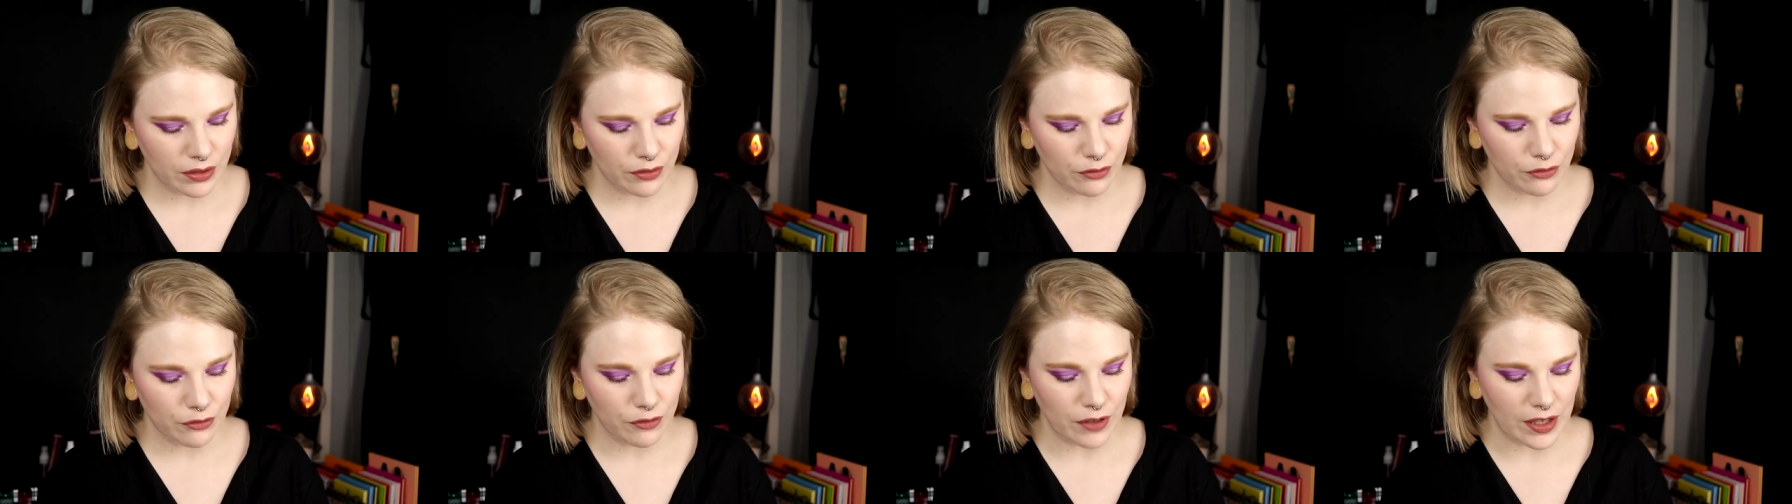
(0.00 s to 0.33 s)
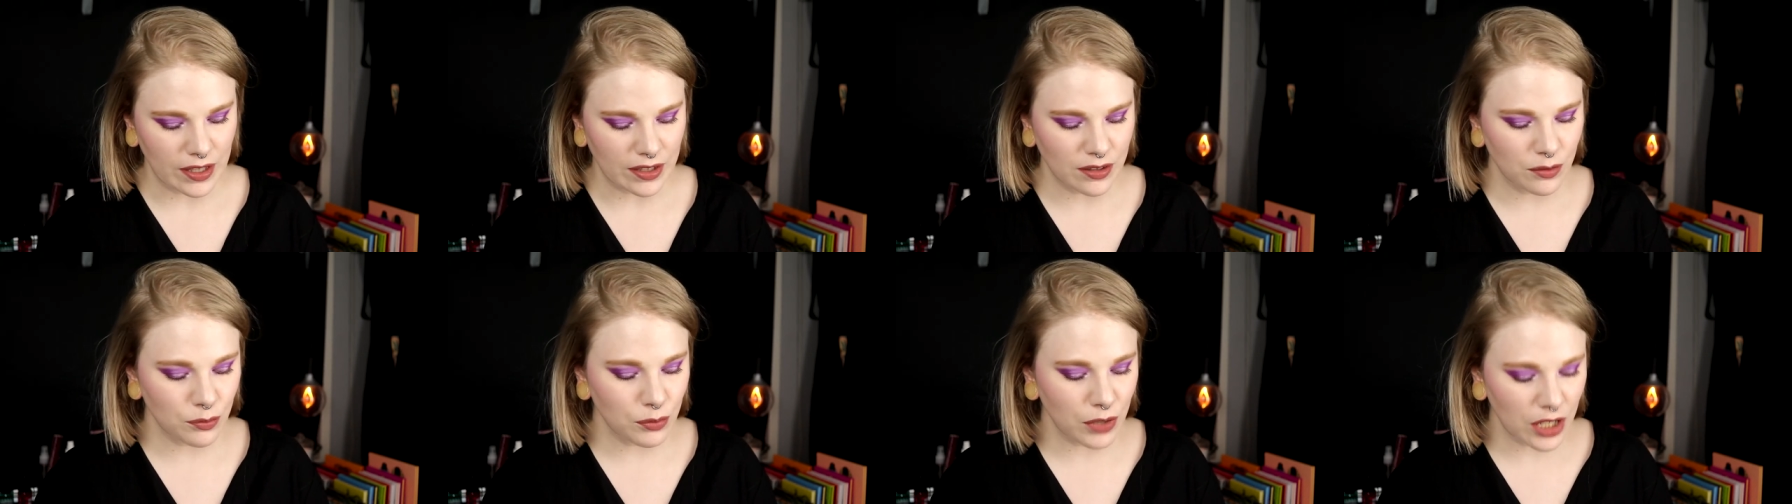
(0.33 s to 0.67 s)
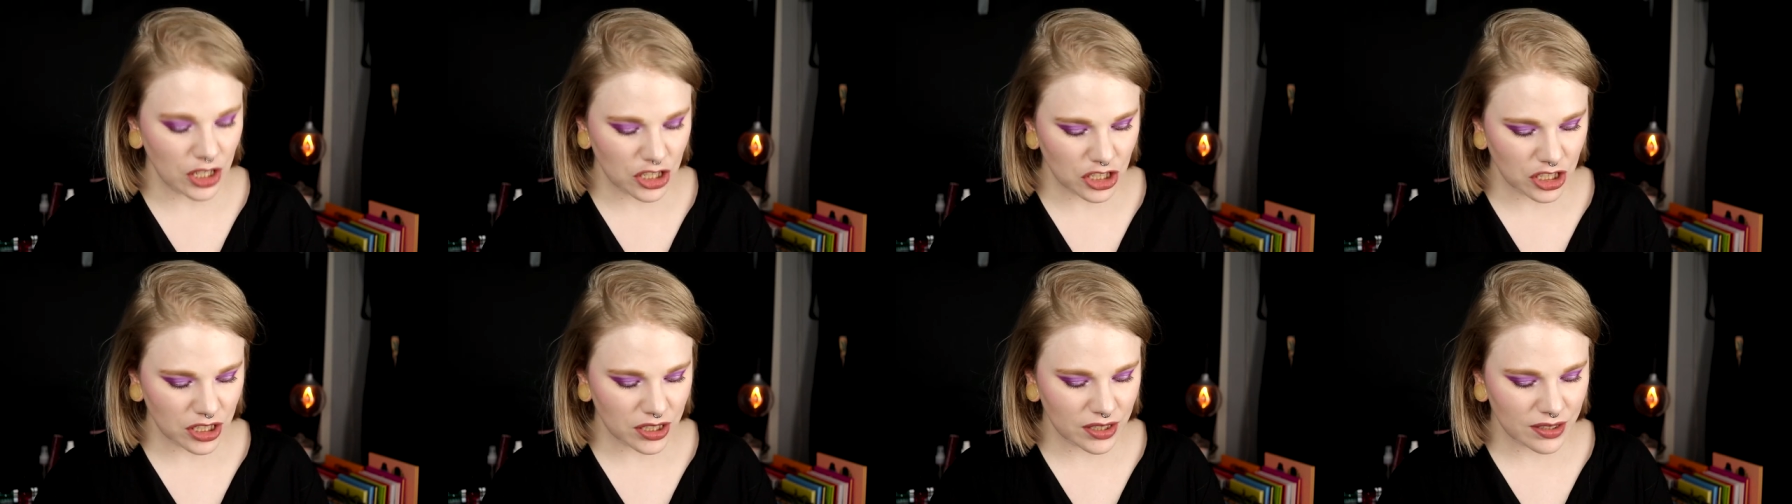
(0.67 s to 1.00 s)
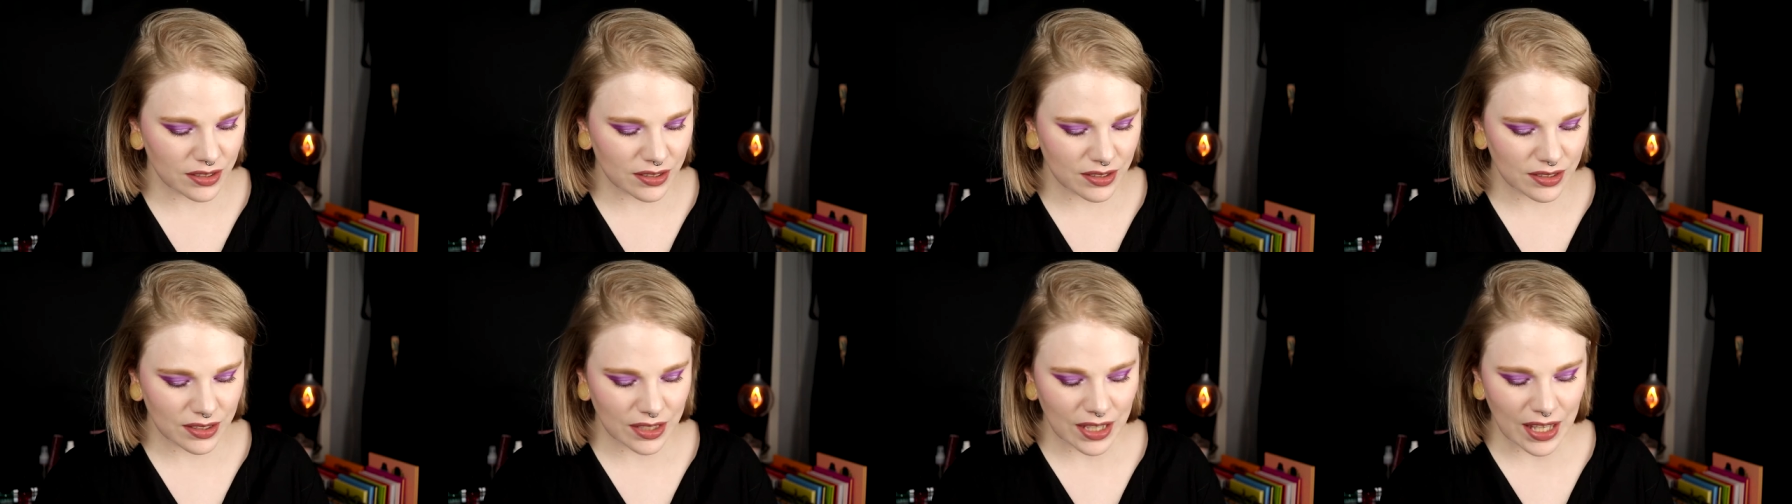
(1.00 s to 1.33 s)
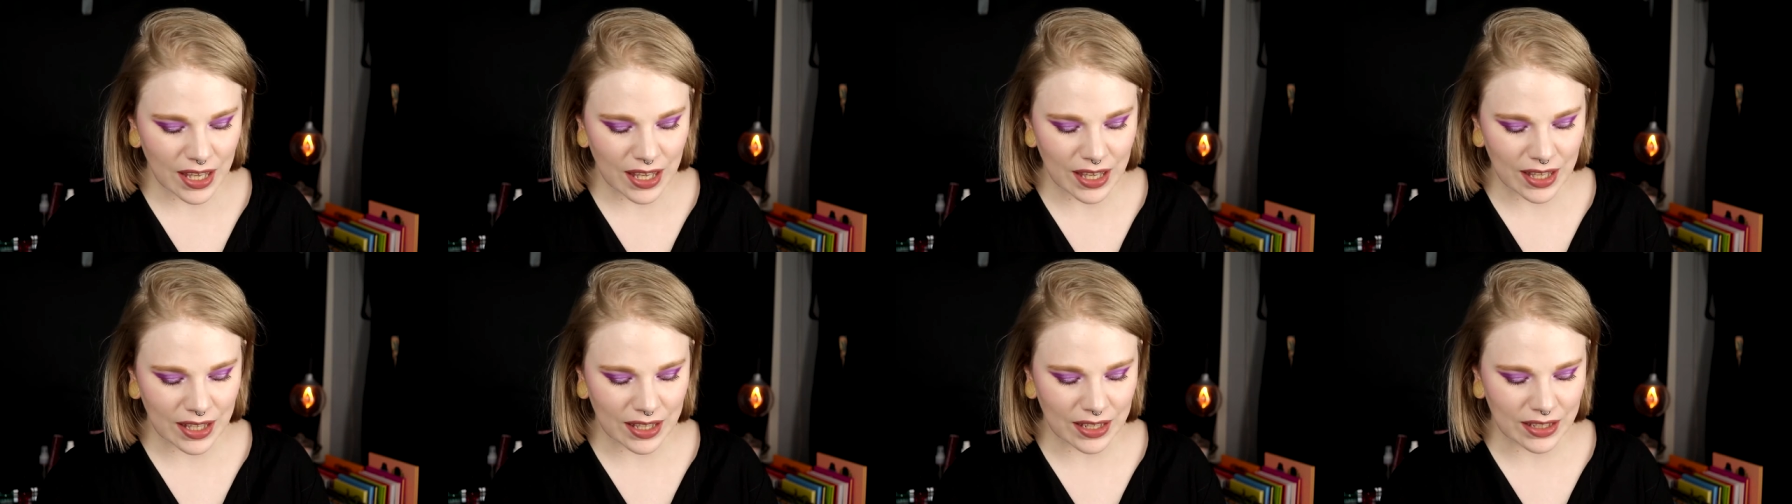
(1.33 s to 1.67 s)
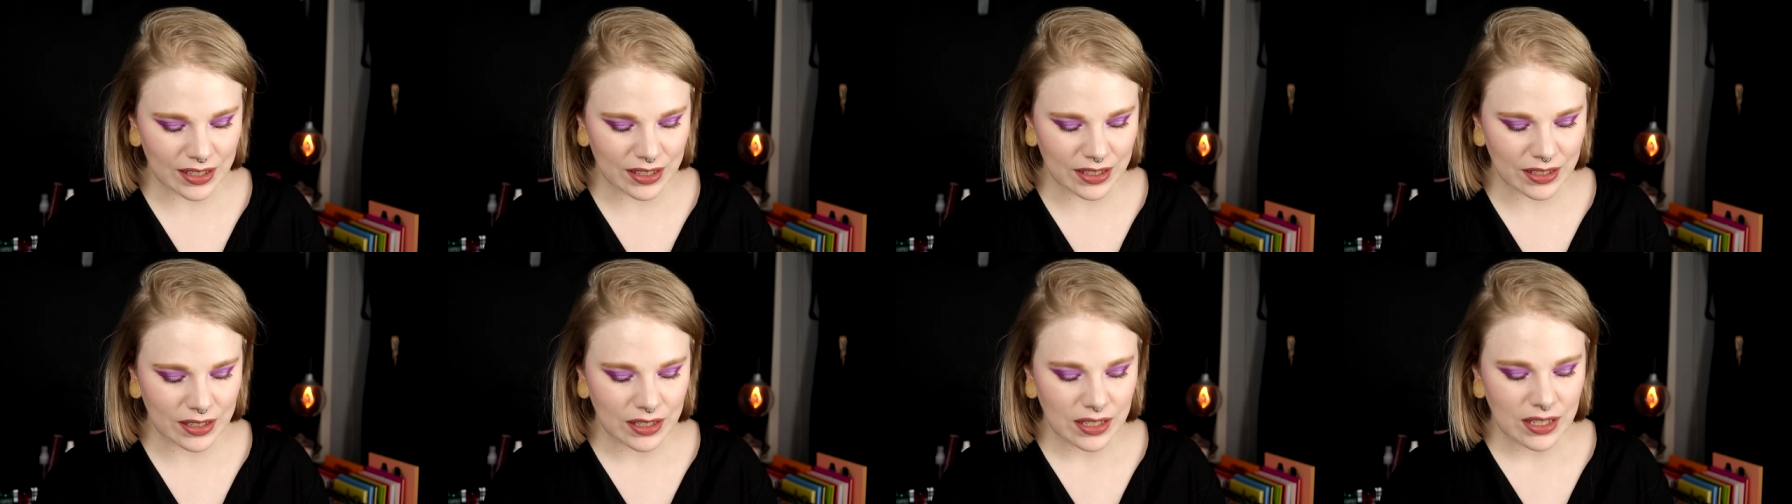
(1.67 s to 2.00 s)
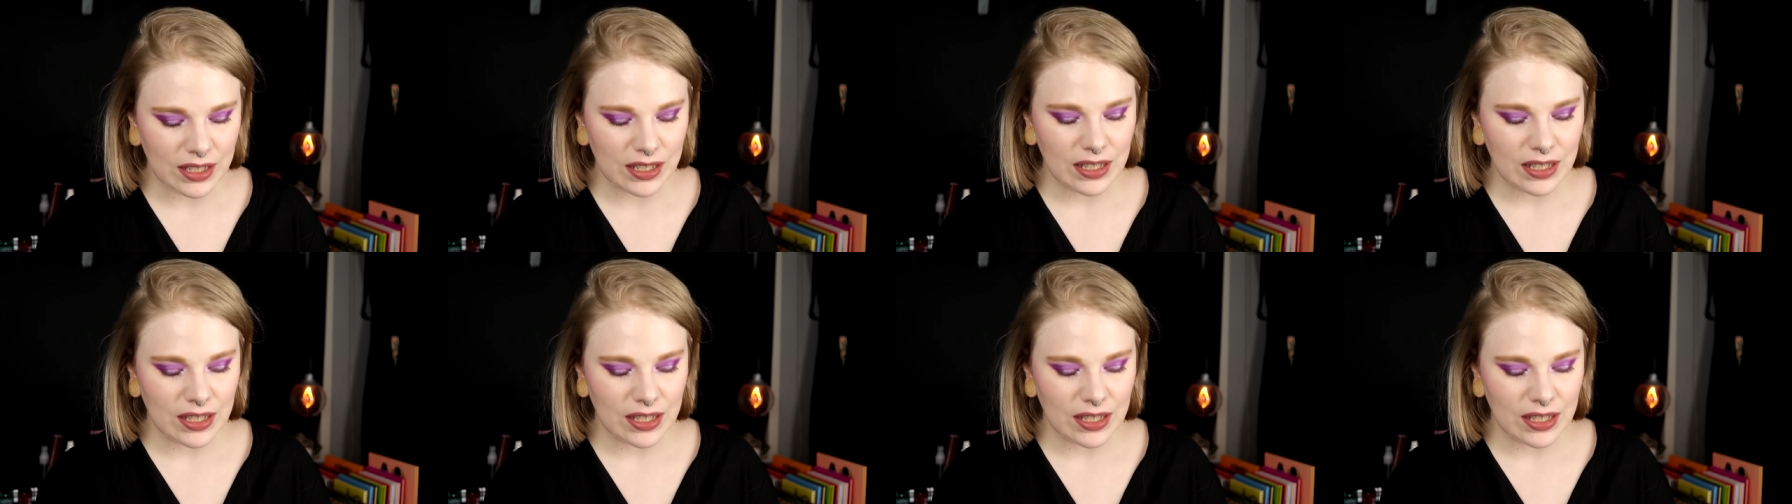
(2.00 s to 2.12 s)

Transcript: face brushes and